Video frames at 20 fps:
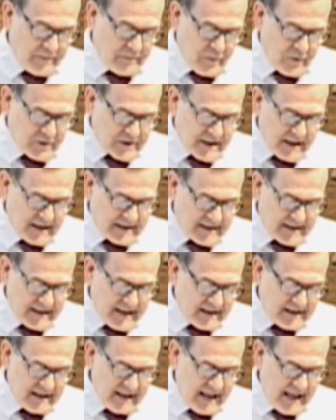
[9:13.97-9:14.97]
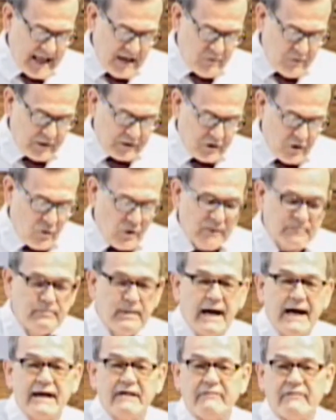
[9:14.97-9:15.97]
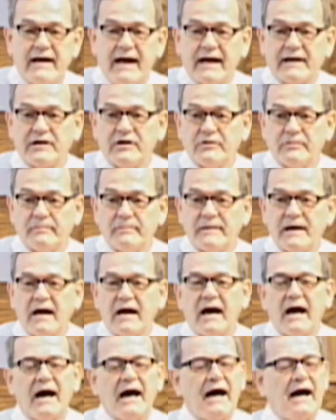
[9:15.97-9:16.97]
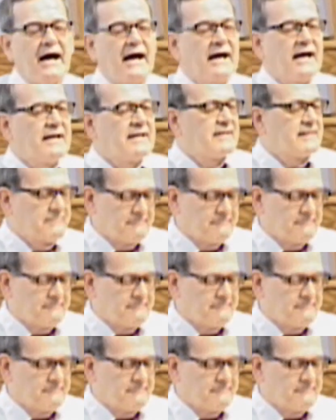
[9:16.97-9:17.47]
1% said that he was going to buy a vacuum. And